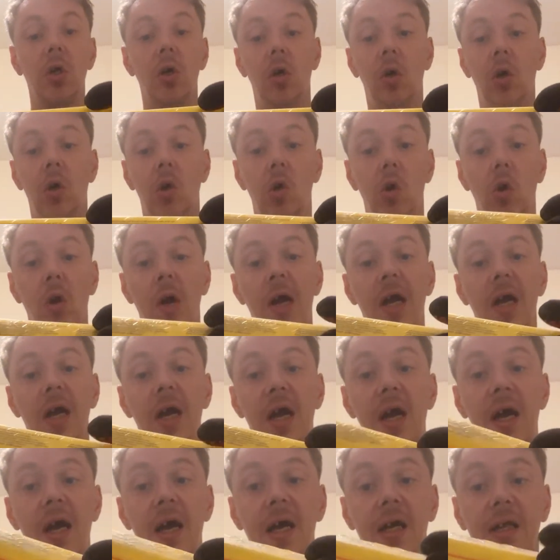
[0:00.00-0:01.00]
right,
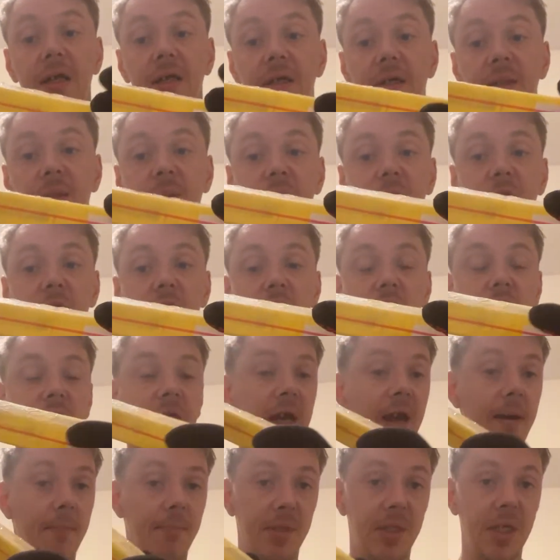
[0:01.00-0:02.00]
and this is just
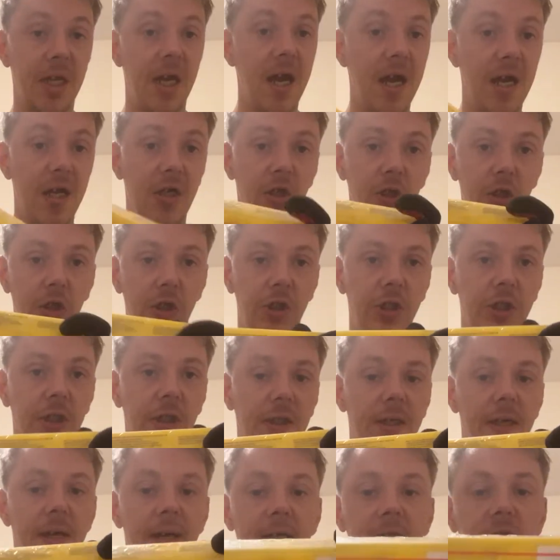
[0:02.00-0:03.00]
kept to hand just in
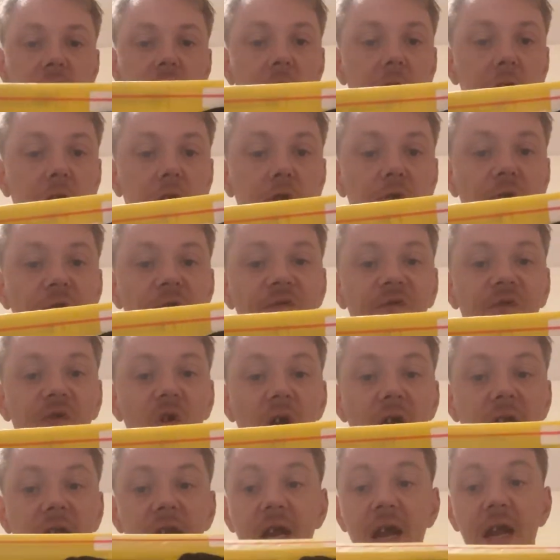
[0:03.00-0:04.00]
case I do
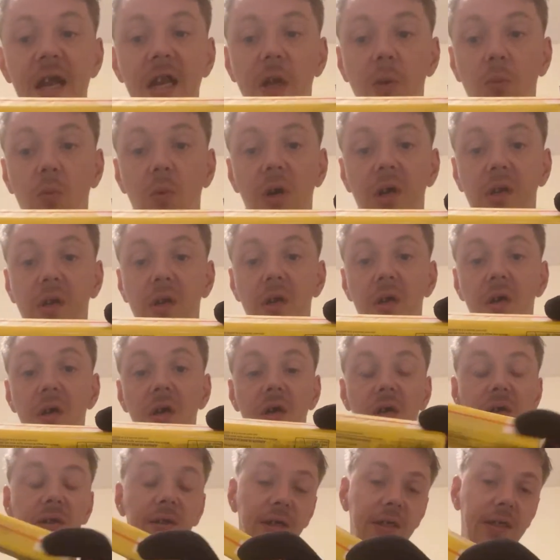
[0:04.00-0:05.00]
find anyone
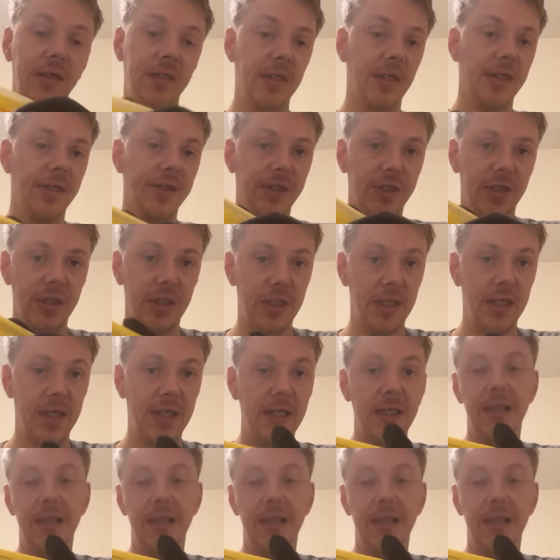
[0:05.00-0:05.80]
that does need